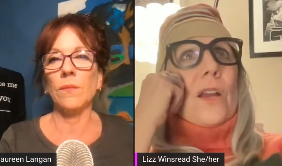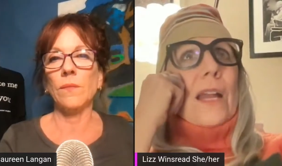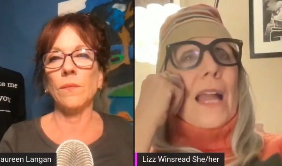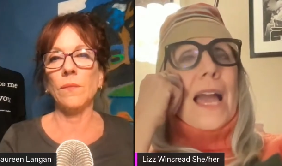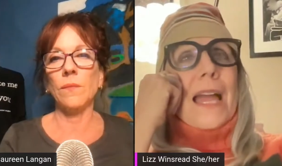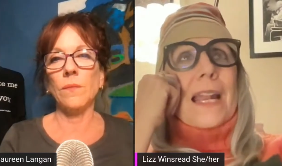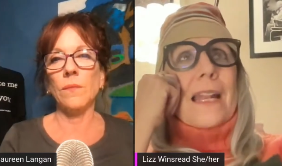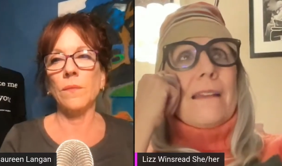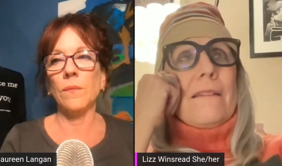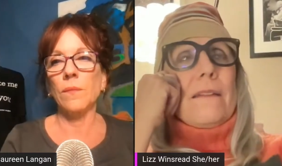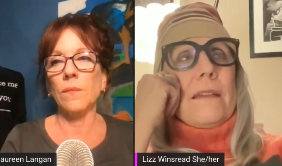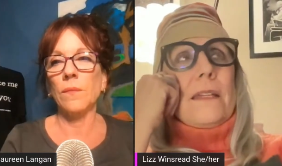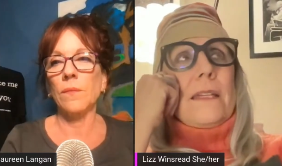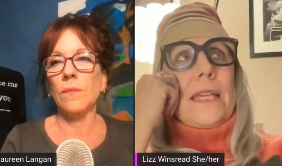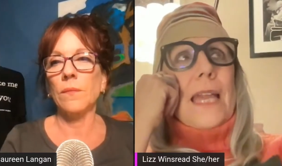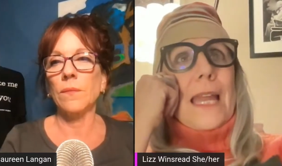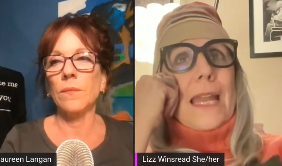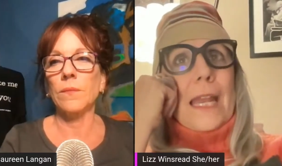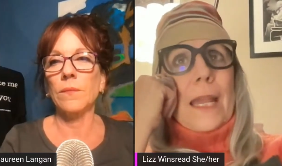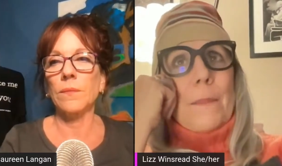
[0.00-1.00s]
Speaker 1: kind of
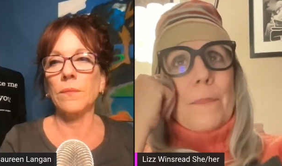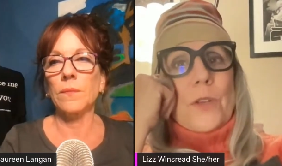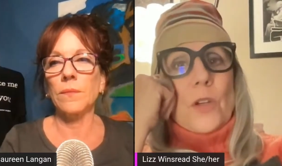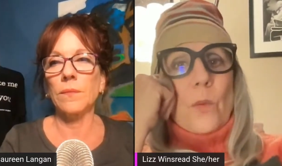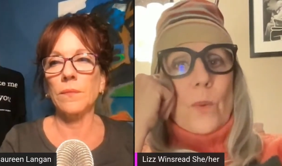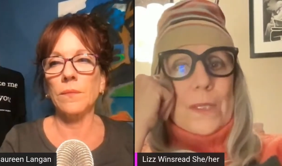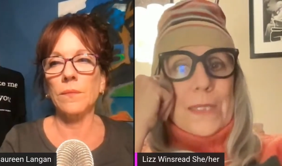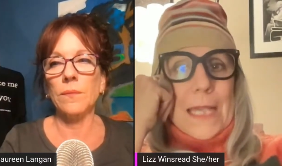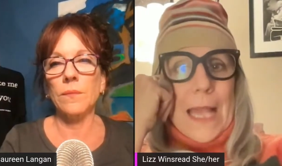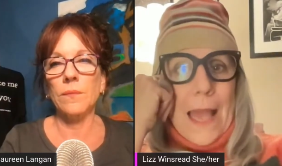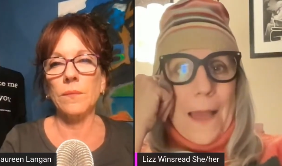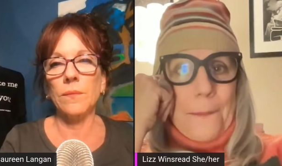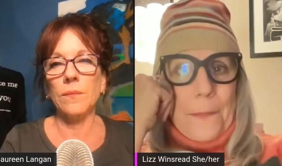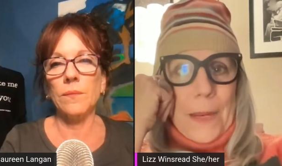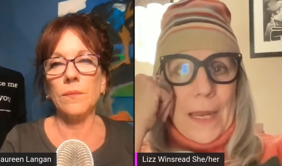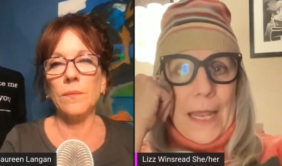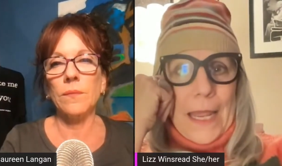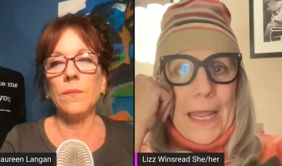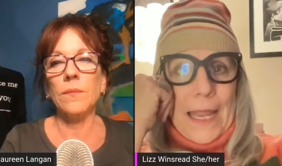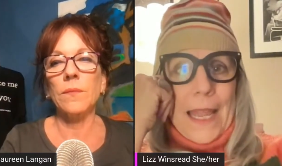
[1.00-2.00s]
get hip to what's
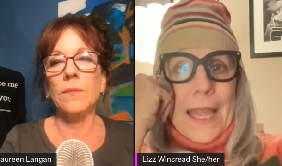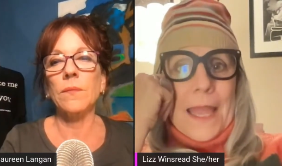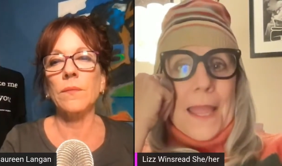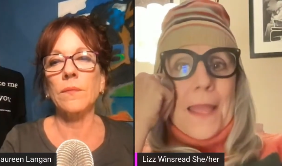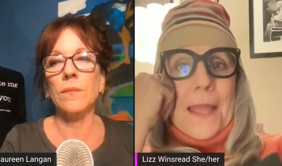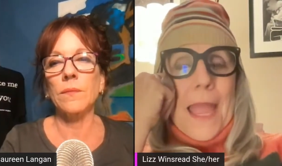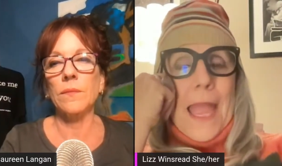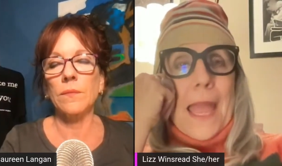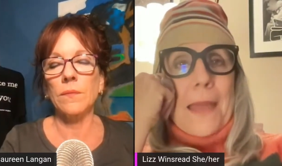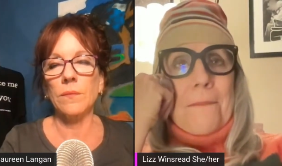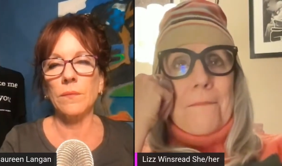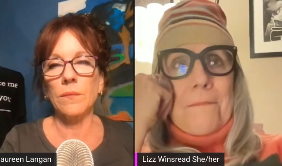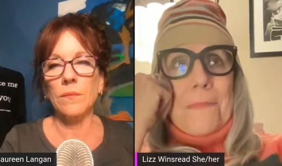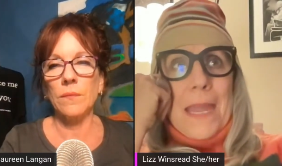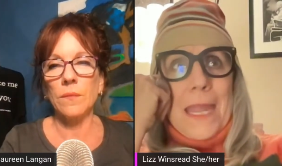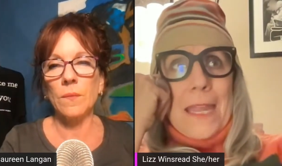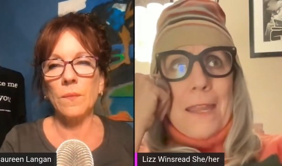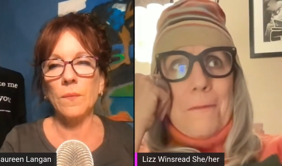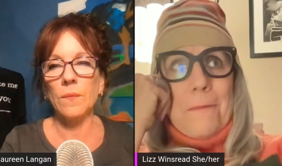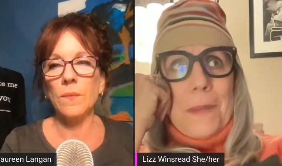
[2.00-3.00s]
happening. And
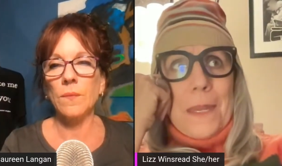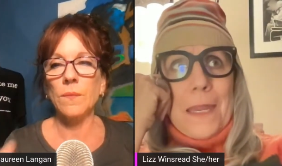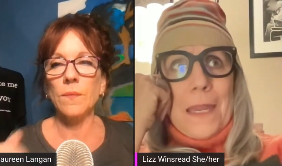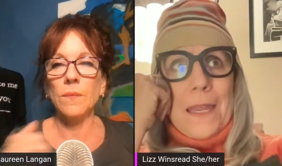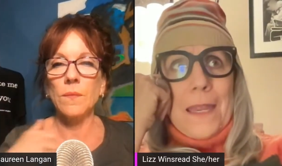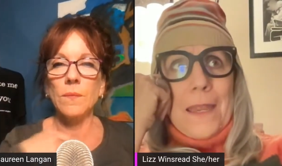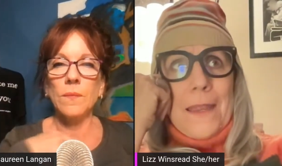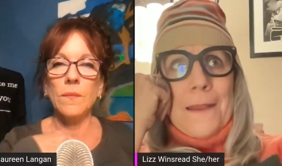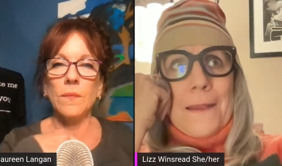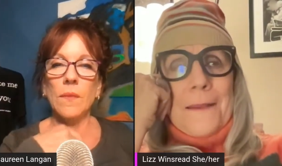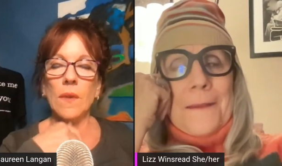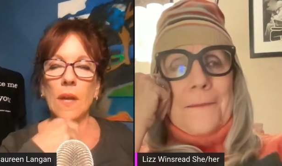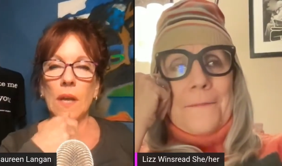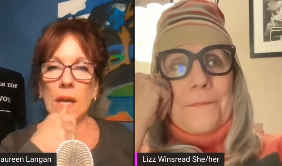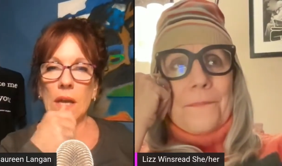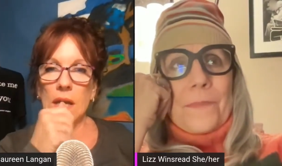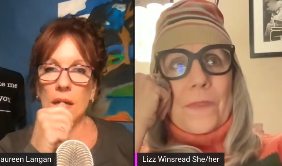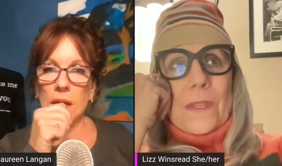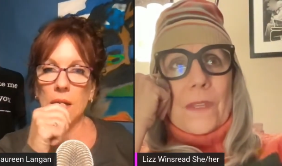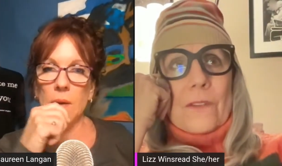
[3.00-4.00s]
maybe
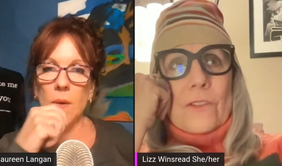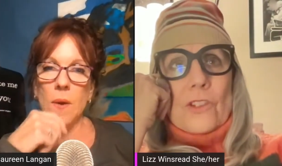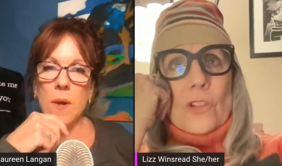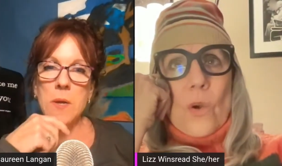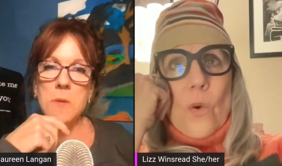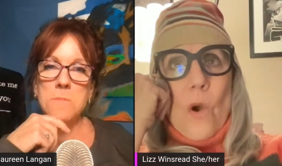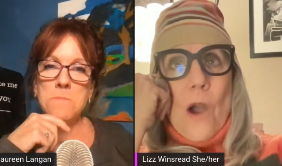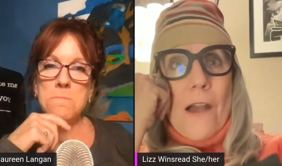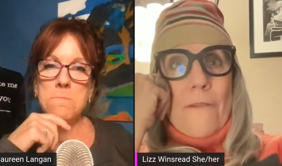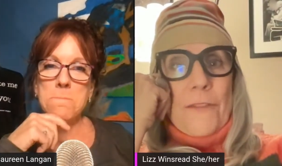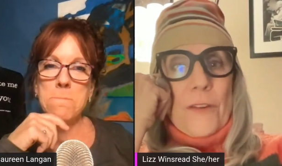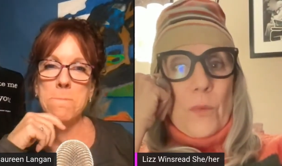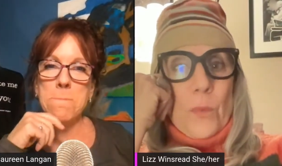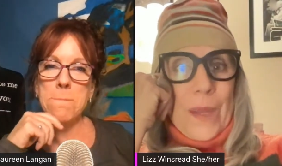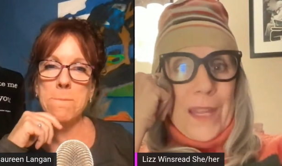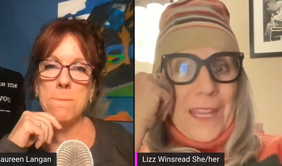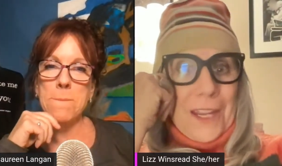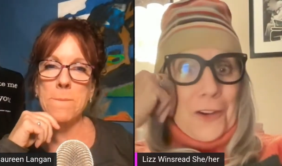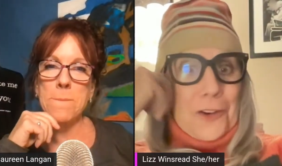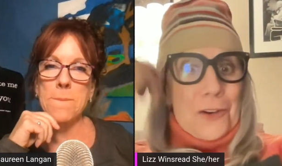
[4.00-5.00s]
so often we
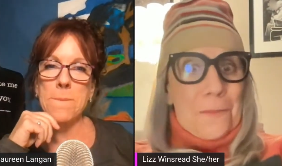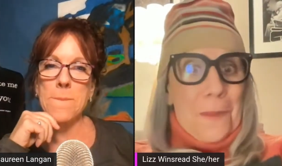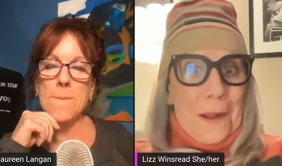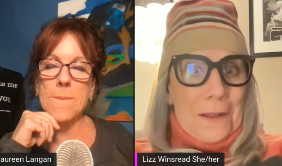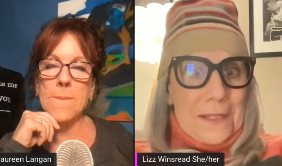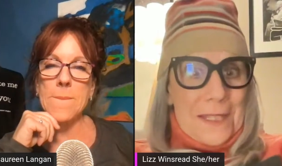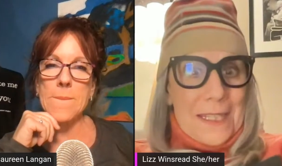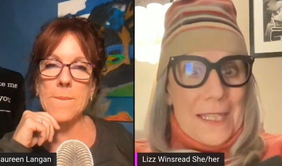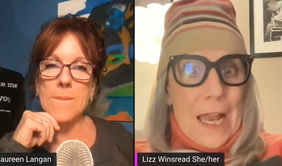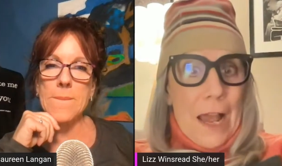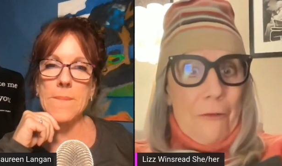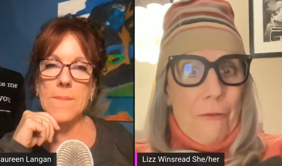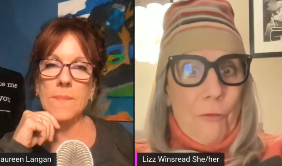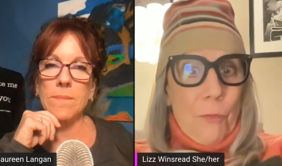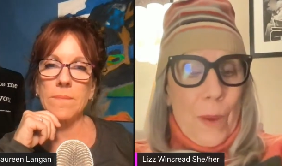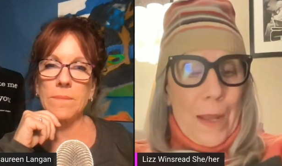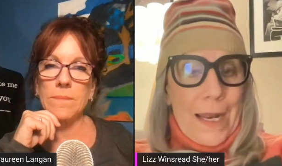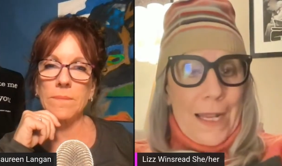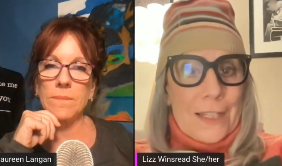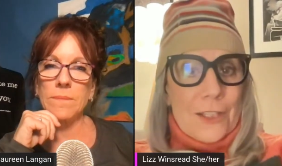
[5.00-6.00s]
hear about stuff
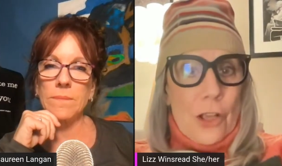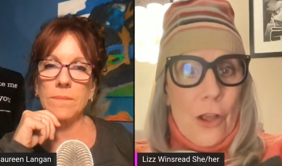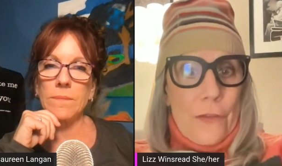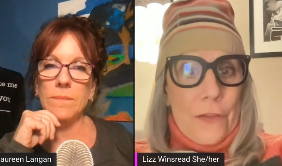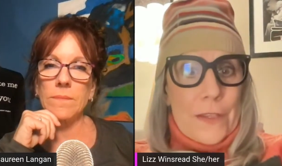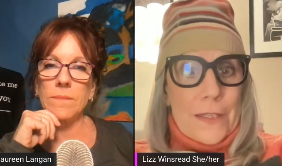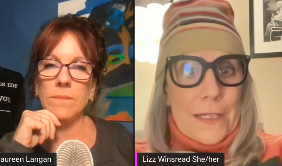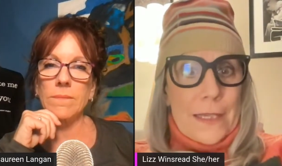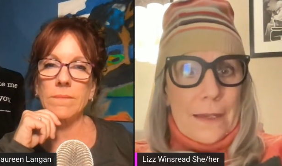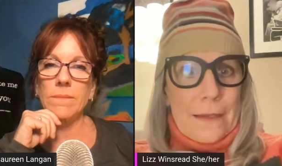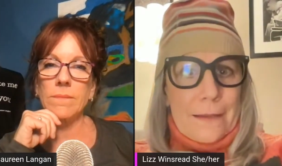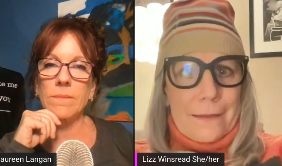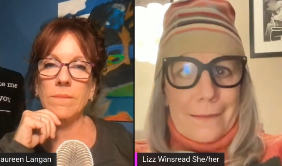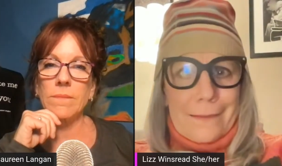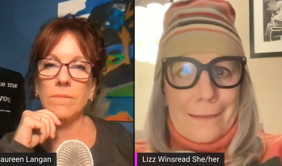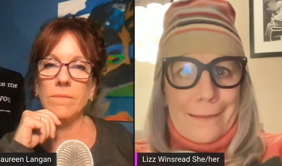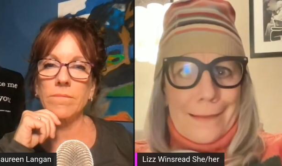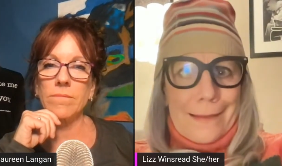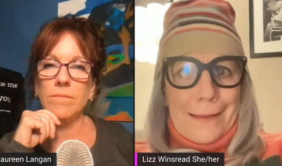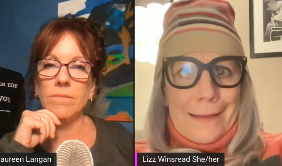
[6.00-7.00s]
when it's all of a sudden
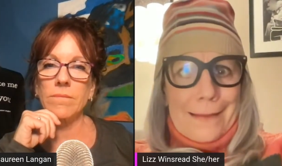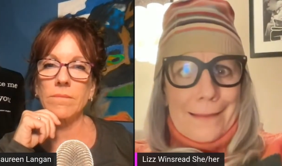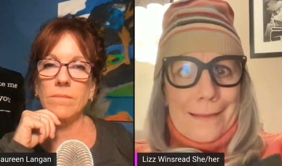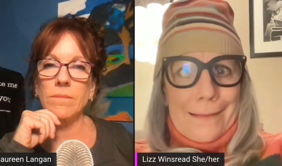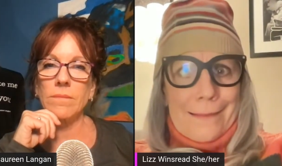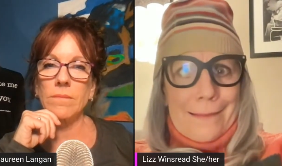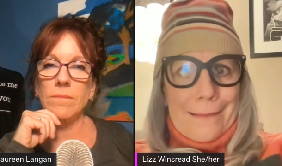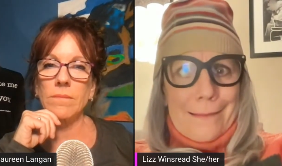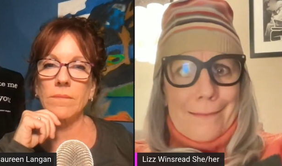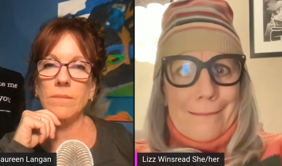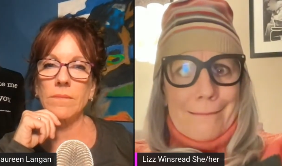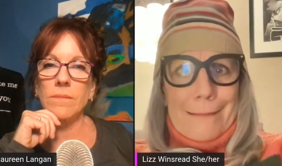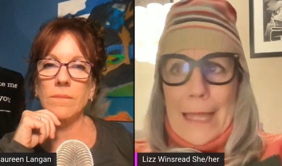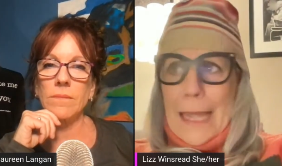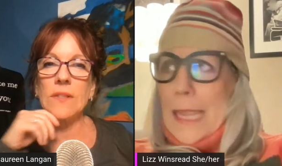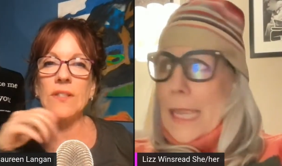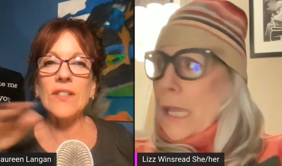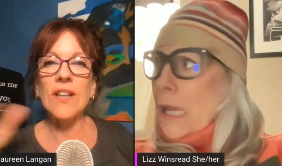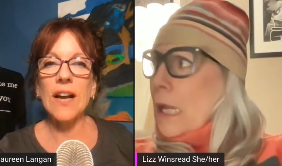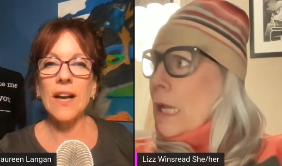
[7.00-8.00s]

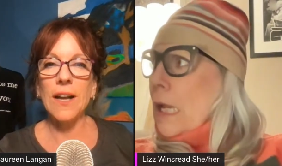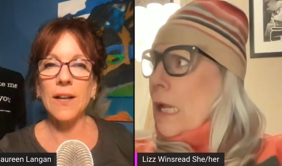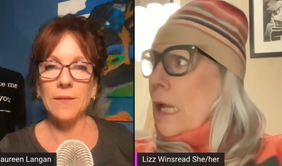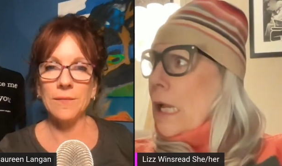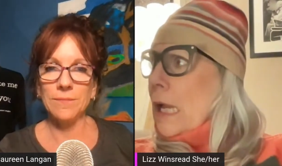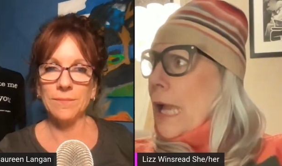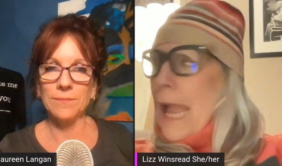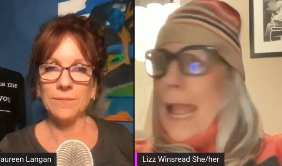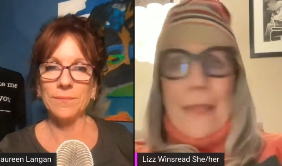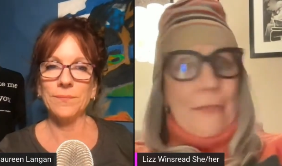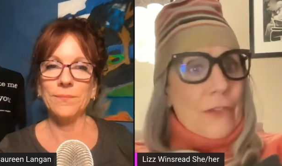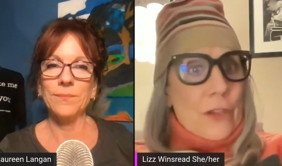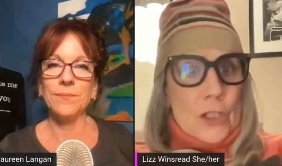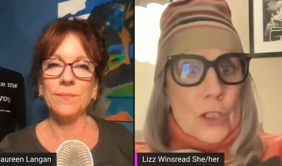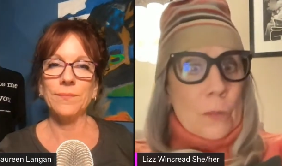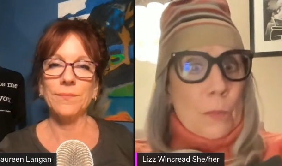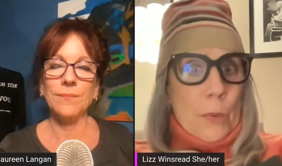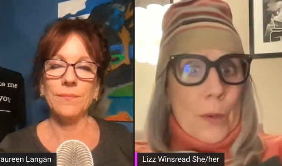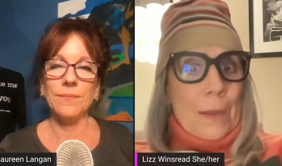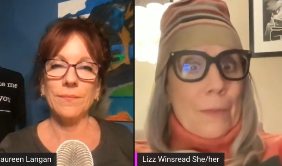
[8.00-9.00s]
like at the
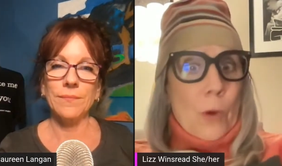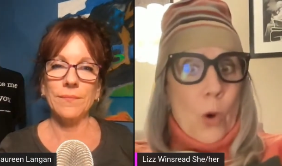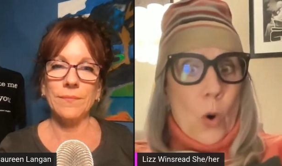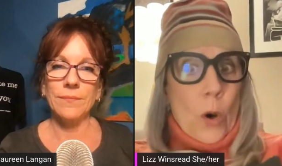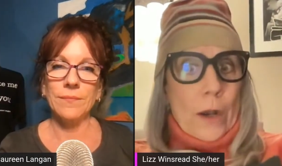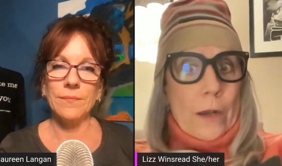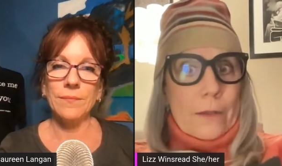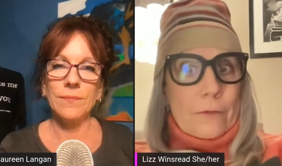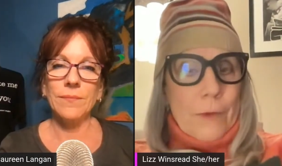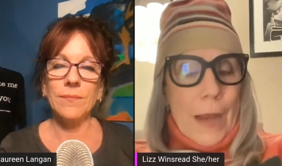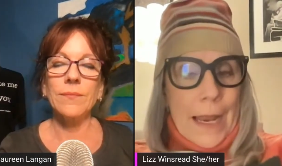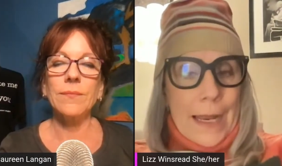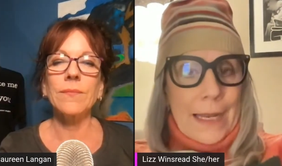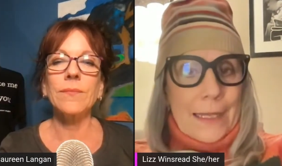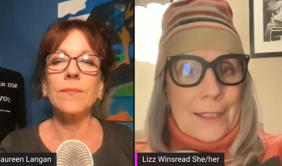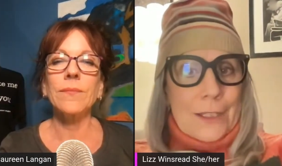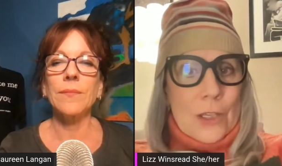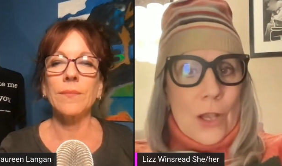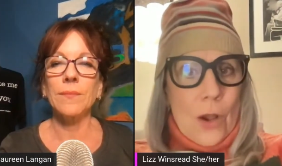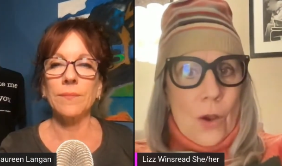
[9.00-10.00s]
Supreme Court, right?
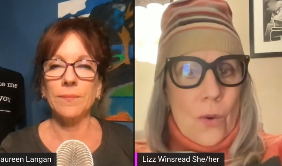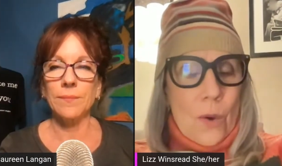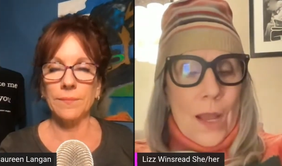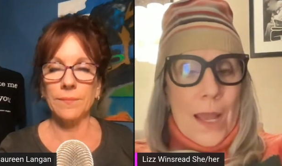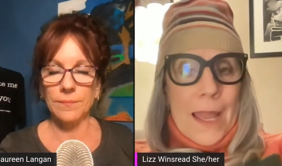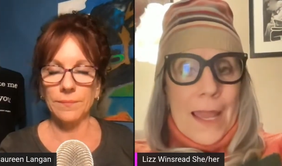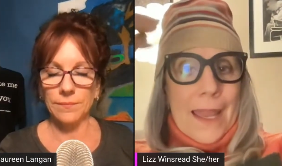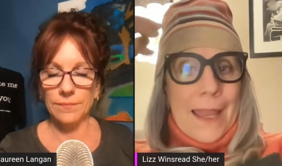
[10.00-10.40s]
So